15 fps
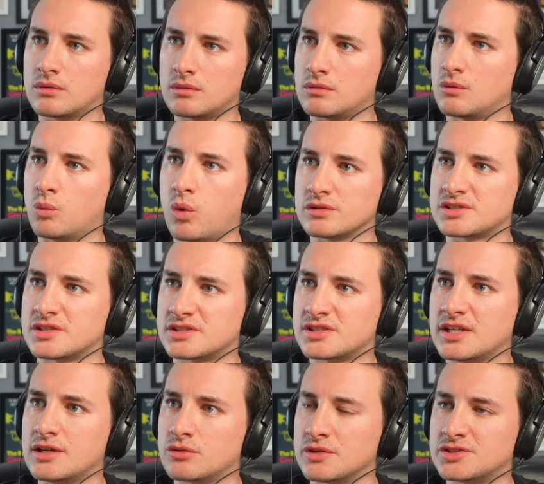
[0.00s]
What's the
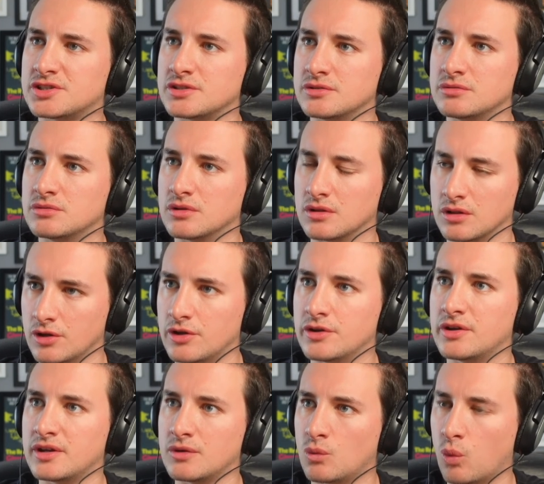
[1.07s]
secret to
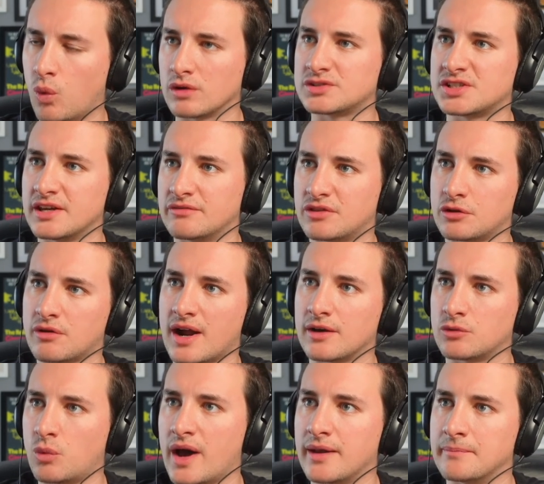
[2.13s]
learning what to give the
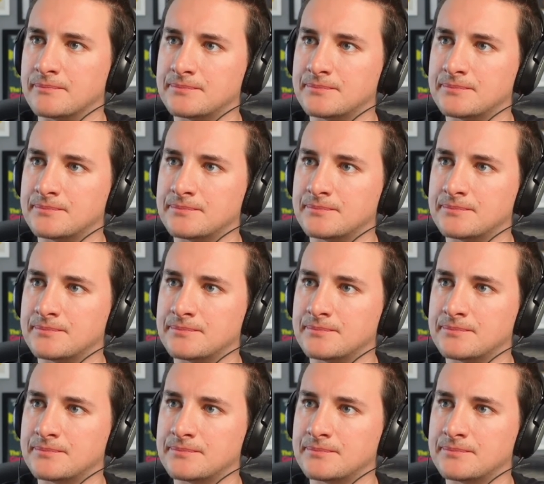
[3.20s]
crowd when?